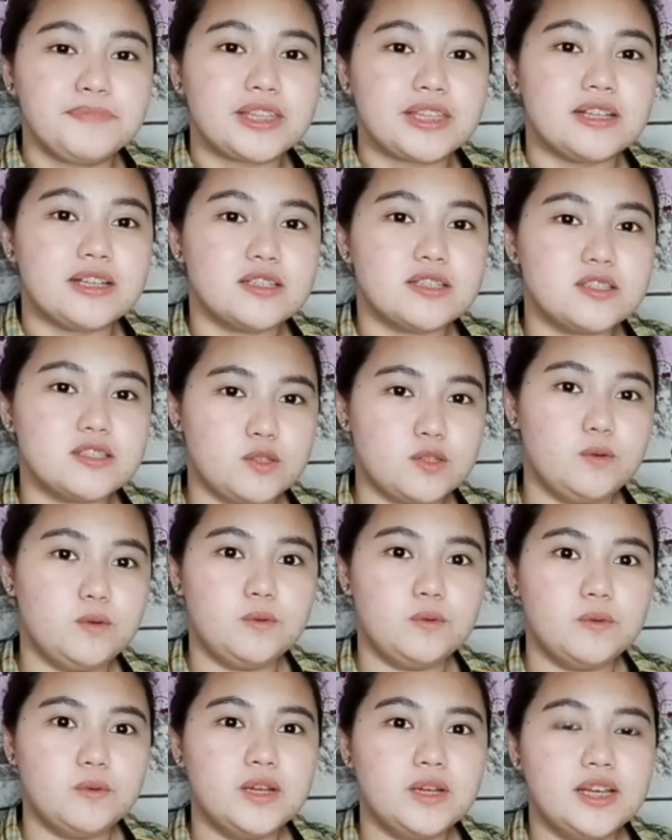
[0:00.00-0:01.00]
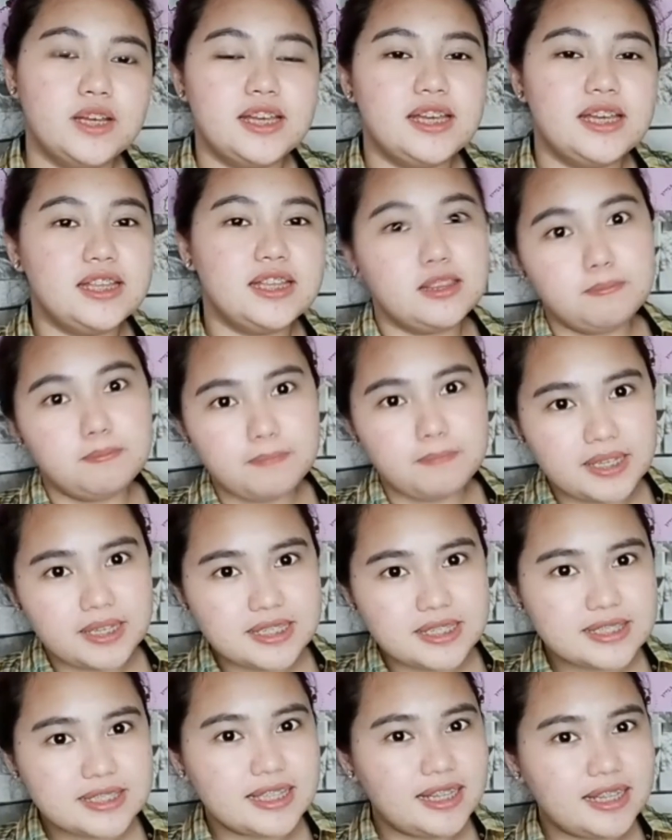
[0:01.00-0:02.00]
So, it depends
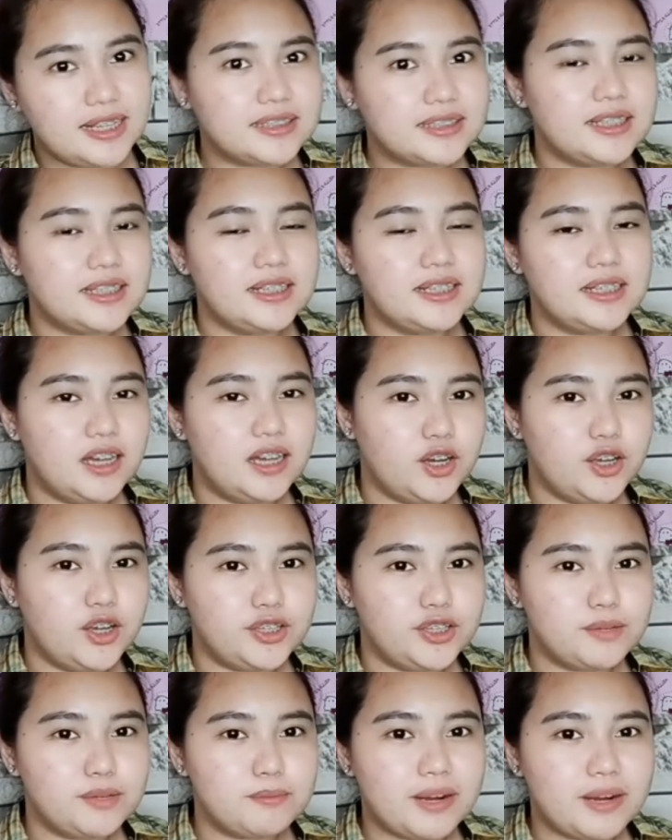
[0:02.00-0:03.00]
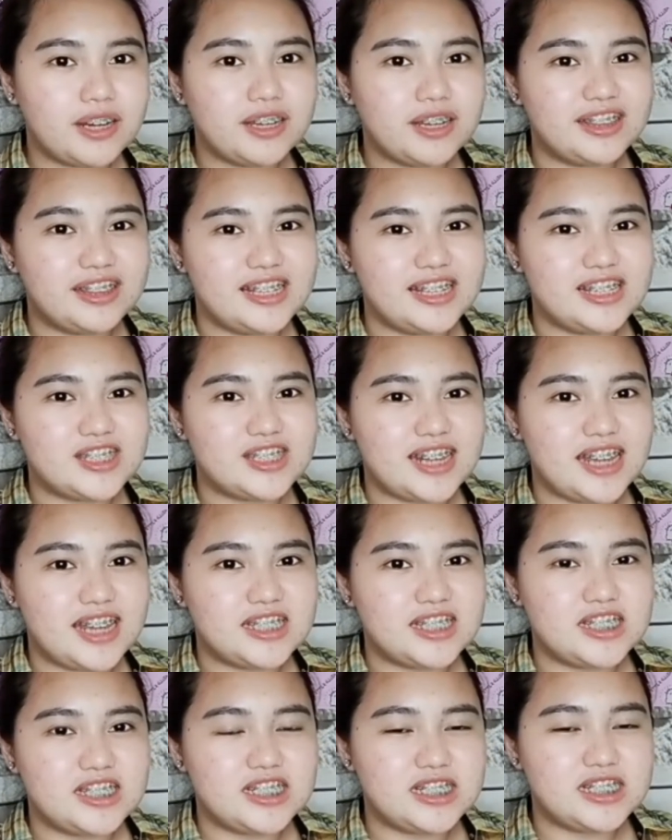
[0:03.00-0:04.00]
na lang talaga on your marketing
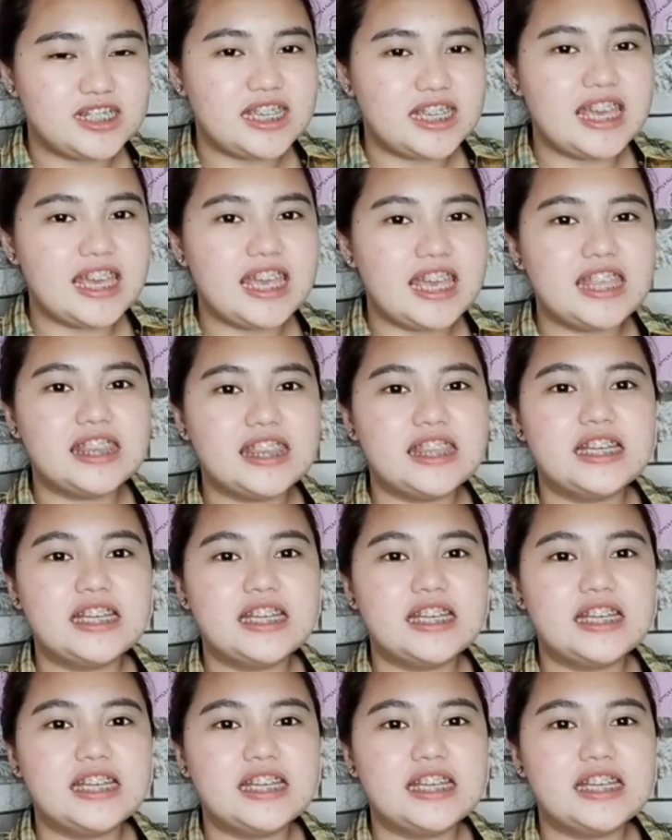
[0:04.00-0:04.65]
strategy. And